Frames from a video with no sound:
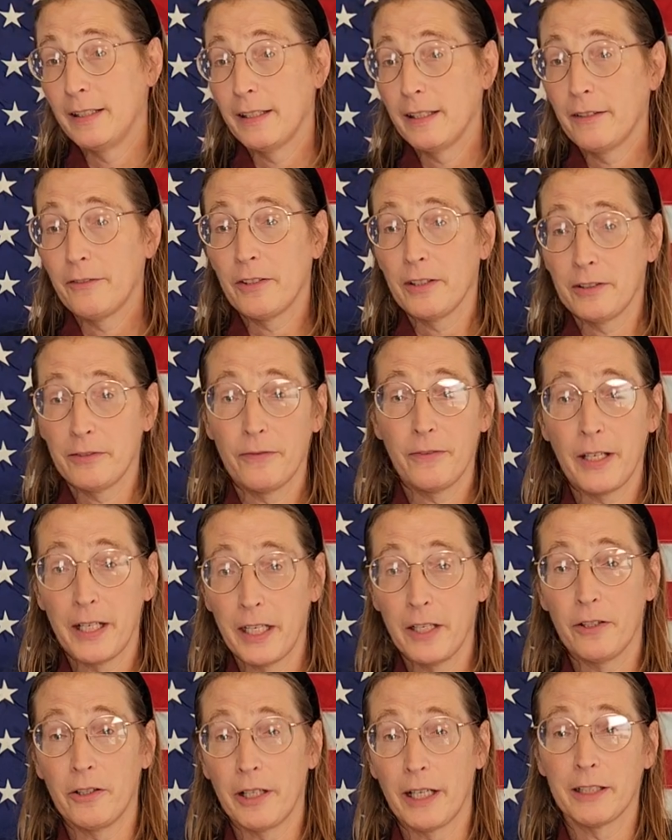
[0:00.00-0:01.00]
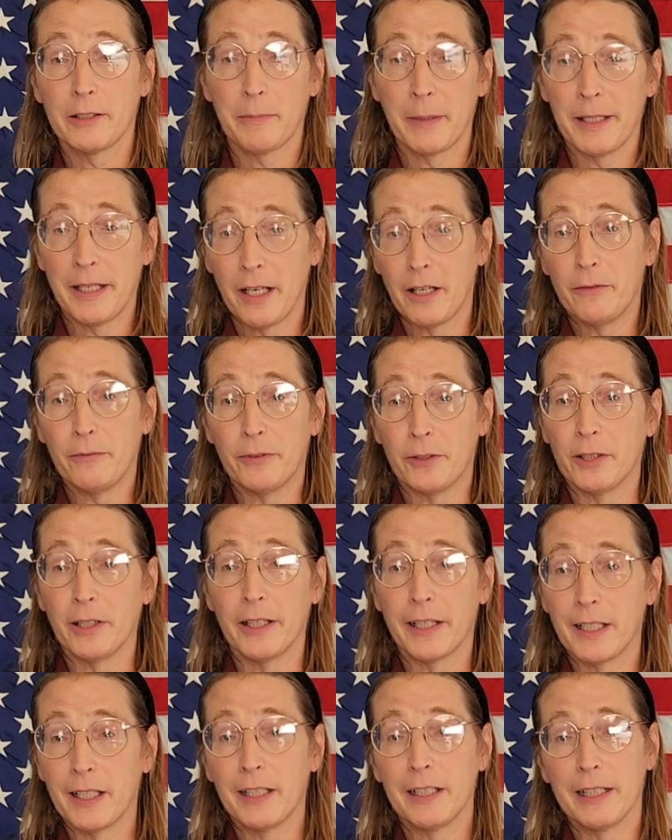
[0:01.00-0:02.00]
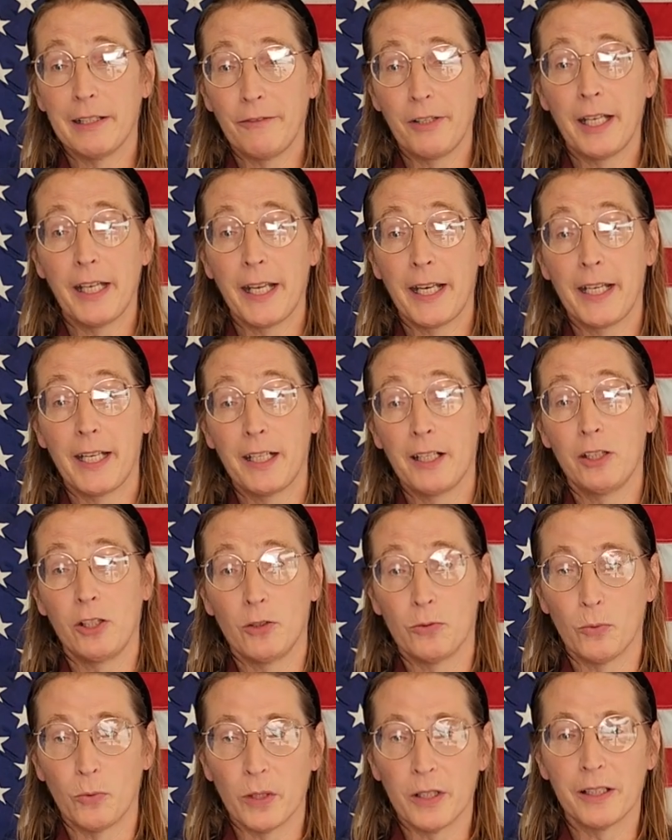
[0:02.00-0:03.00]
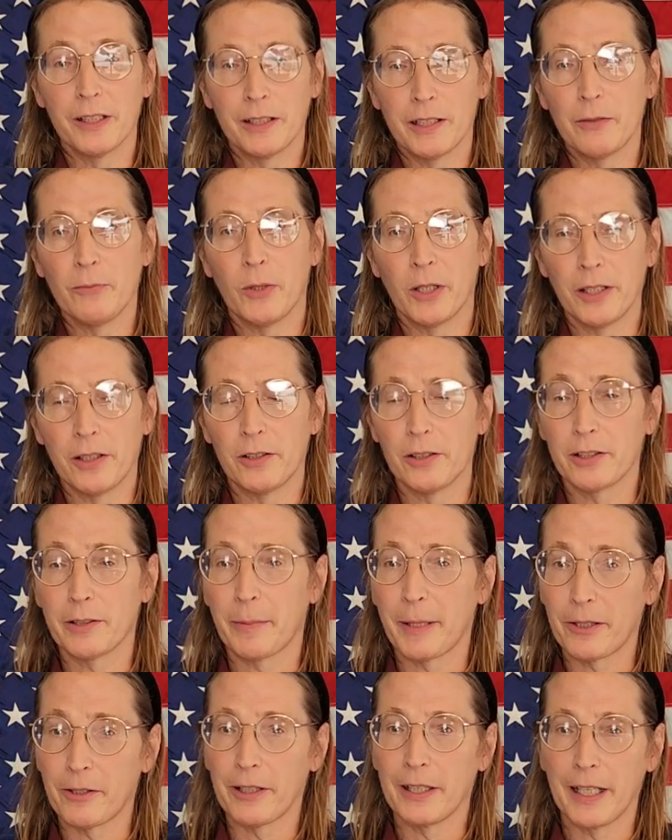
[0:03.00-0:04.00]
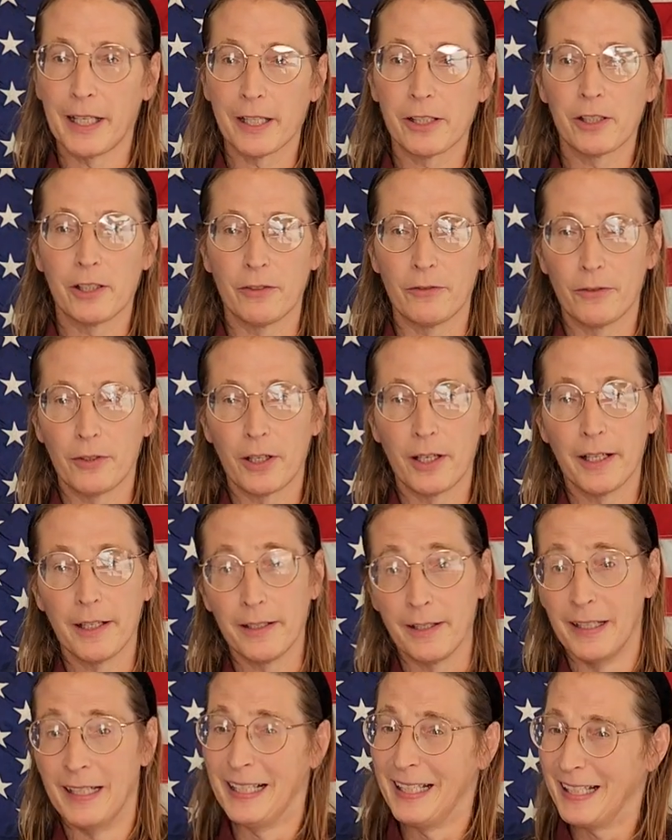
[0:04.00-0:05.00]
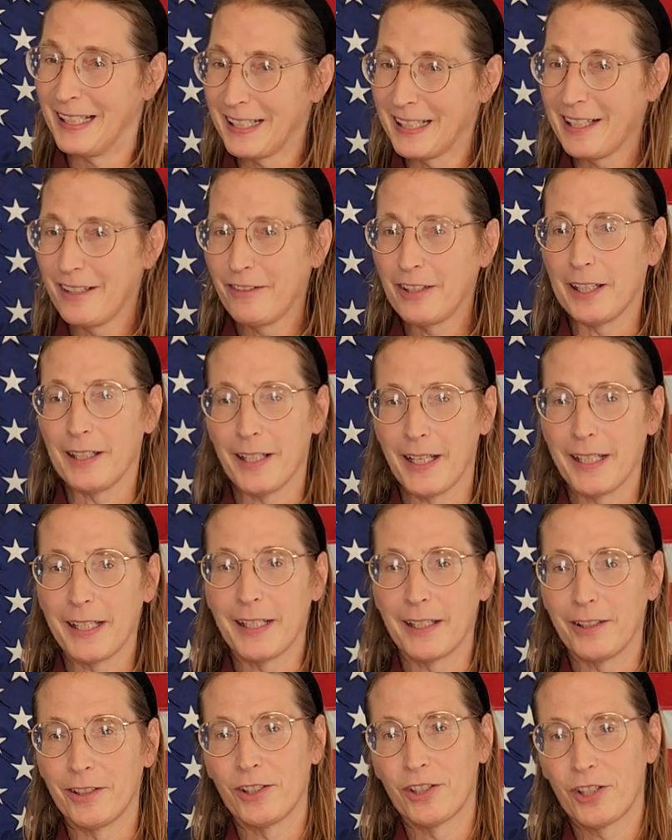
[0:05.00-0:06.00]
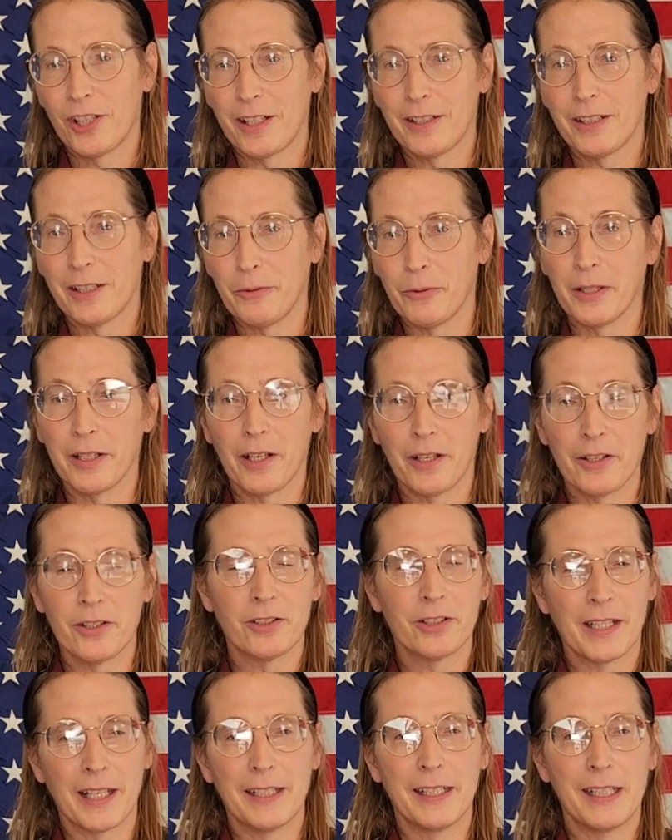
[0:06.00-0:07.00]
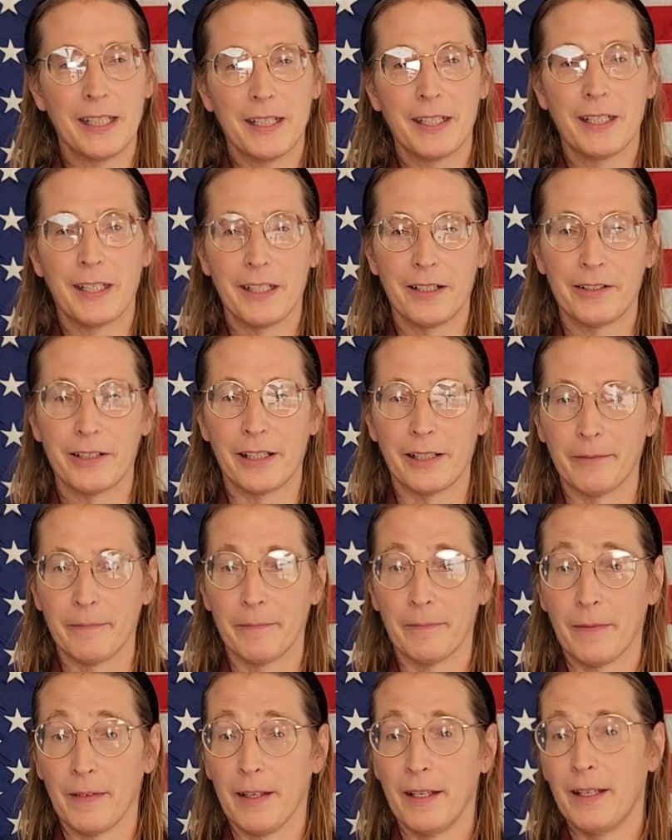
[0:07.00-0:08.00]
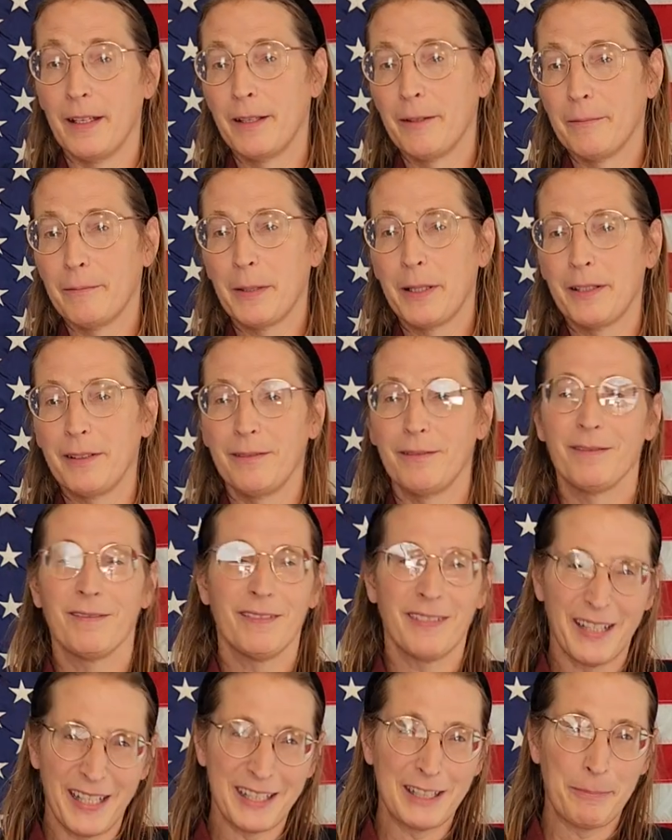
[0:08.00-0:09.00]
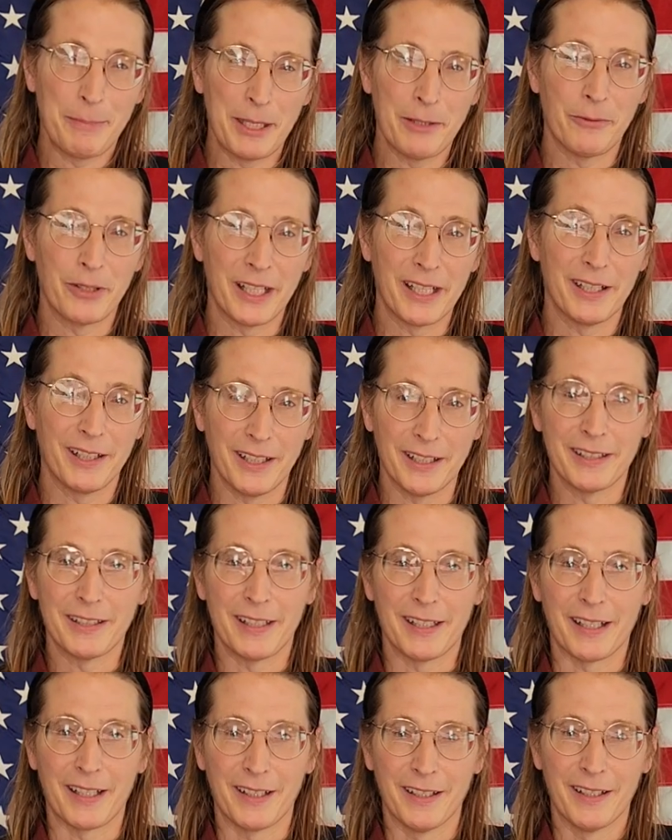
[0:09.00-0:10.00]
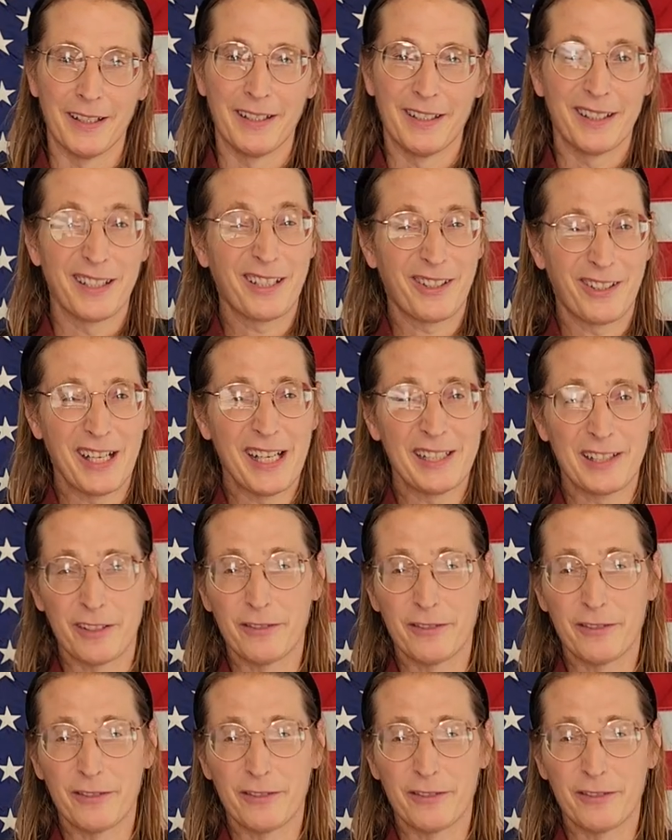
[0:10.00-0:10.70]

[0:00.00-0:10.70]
If this video has been helpful in alleviating your worries and wonders about election fraud, give it a like and share it with others that need to hear it. But let's be realistic. Cries